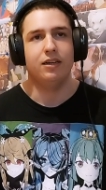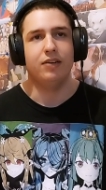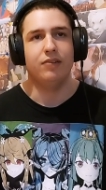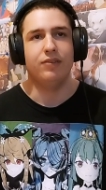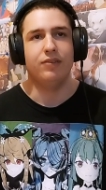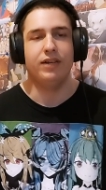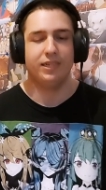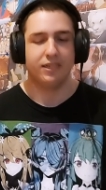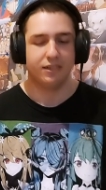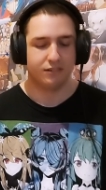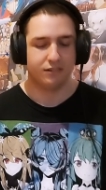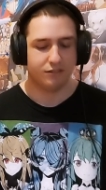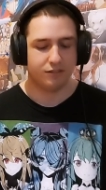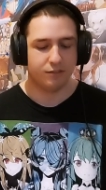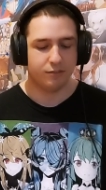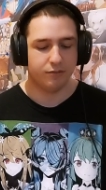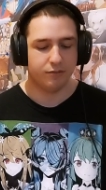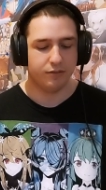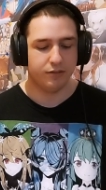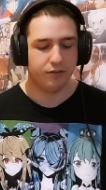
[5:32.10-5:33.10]
I feel like
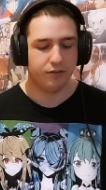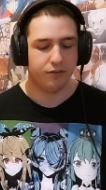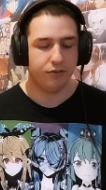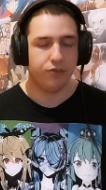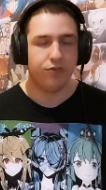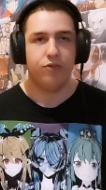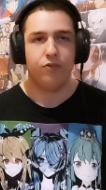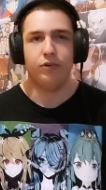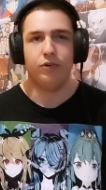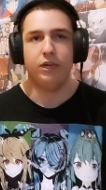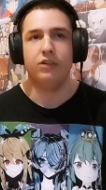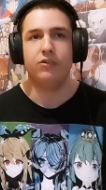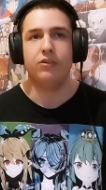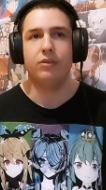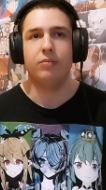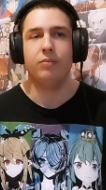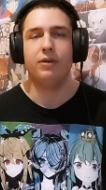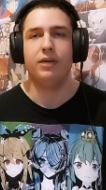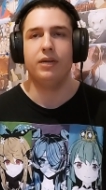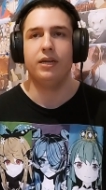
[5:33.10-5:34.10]
some of this should
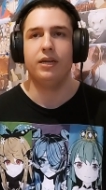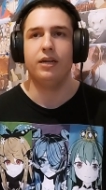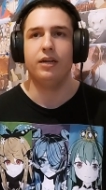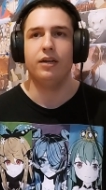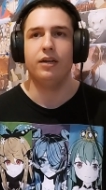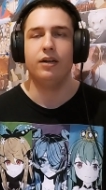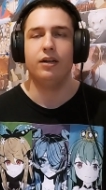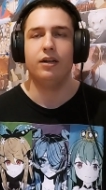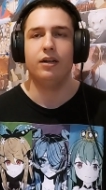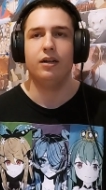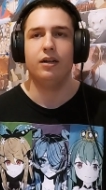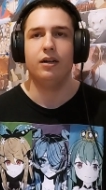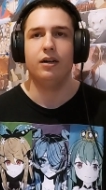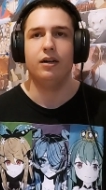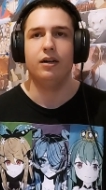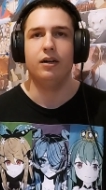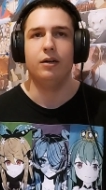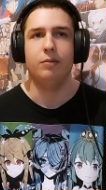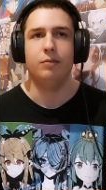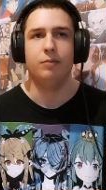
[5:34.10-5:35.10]
actually be,
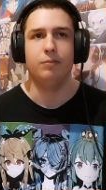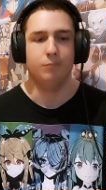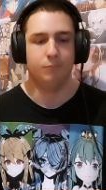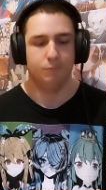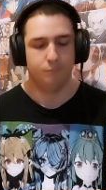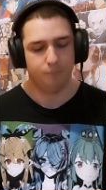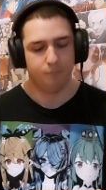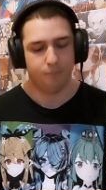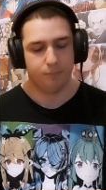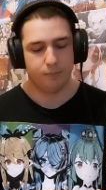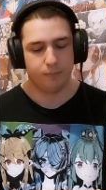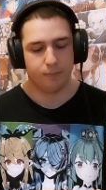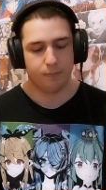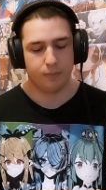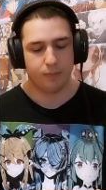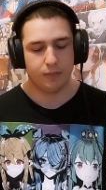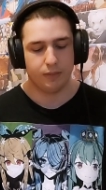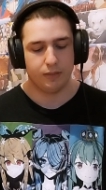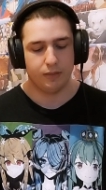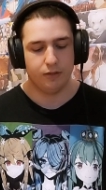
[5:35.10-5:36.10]
um,
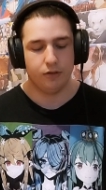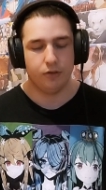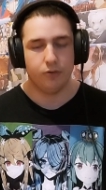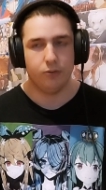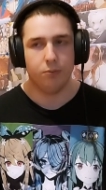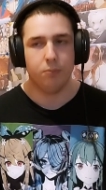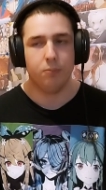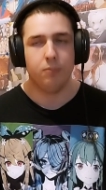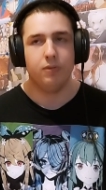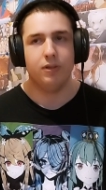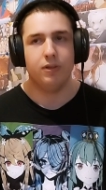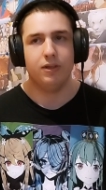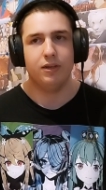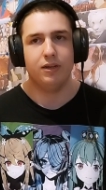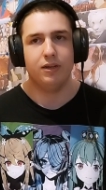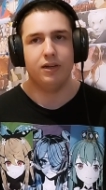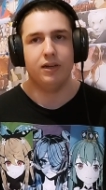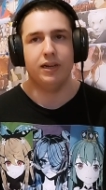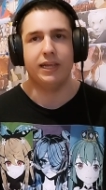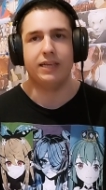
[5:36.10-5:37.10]
you know,
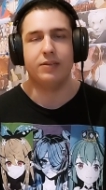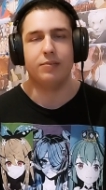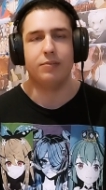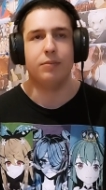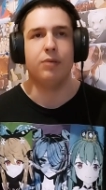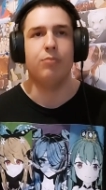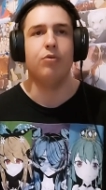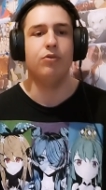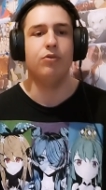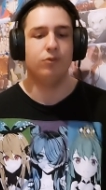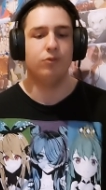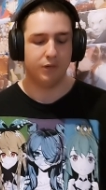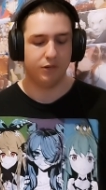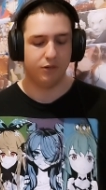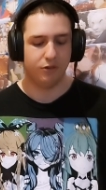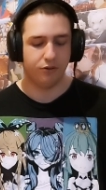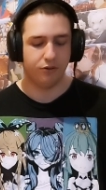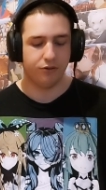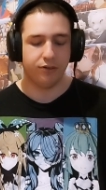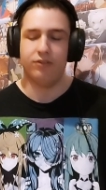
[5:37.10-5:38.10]
like be able to be
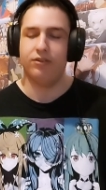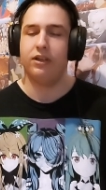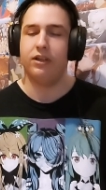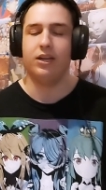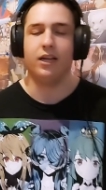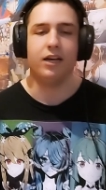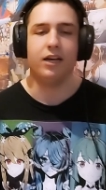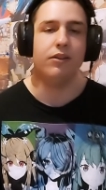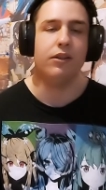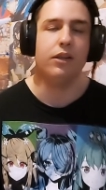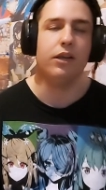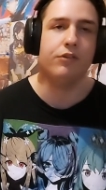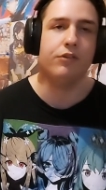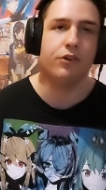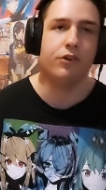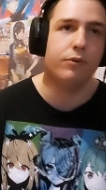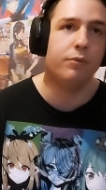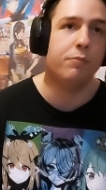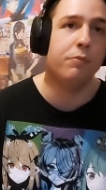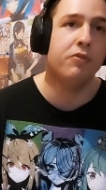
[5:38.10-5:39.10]
used as a, as, as
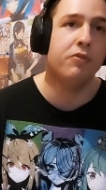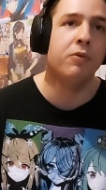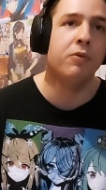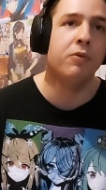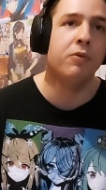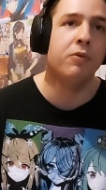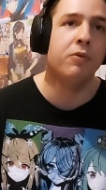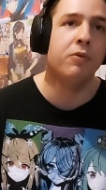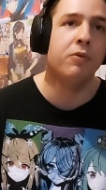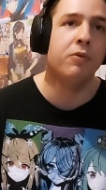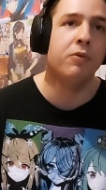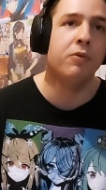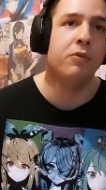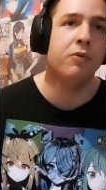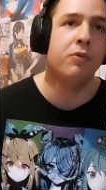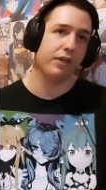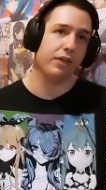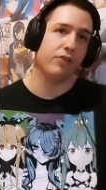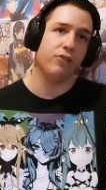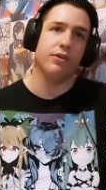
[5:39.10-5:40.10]
actual replacement for the alarm.
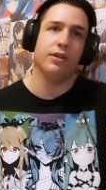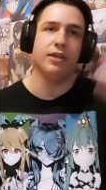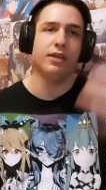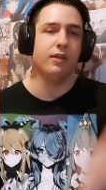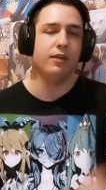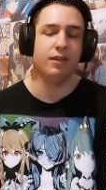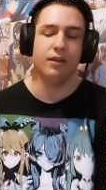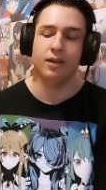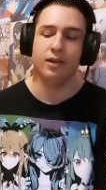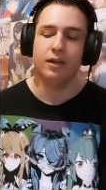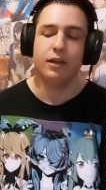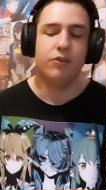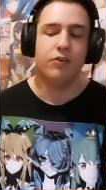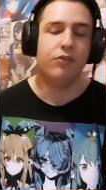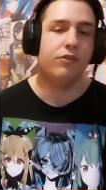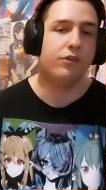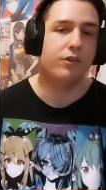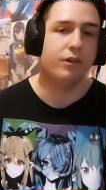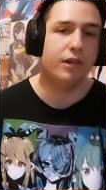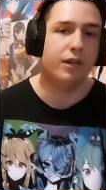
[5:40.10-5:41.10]
And I guess you can
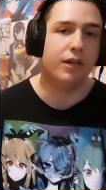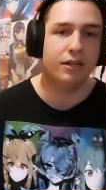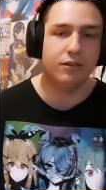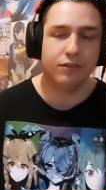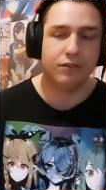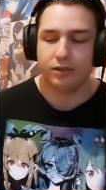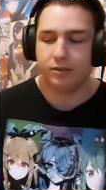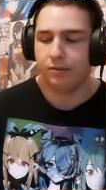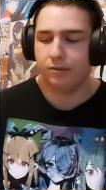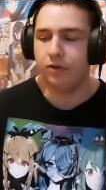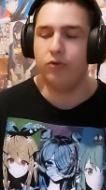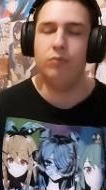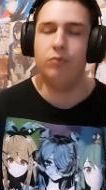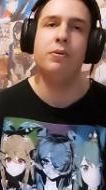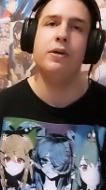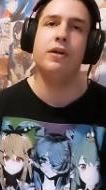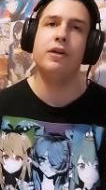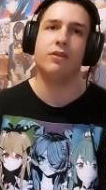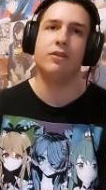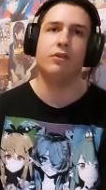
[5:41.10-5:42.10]
just cut it out and
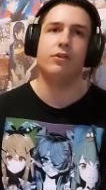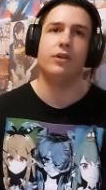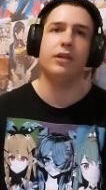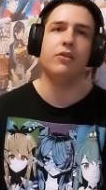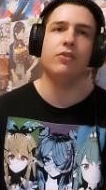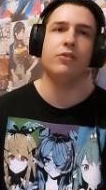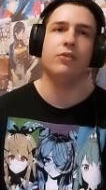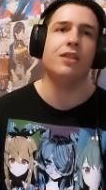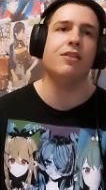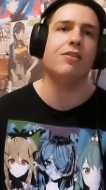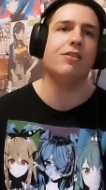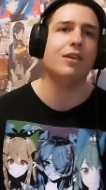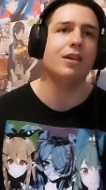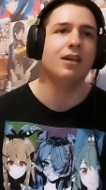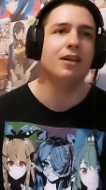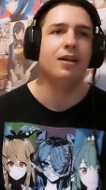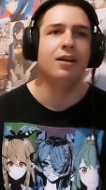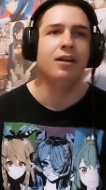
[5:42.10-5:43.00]
loop it and you can do it.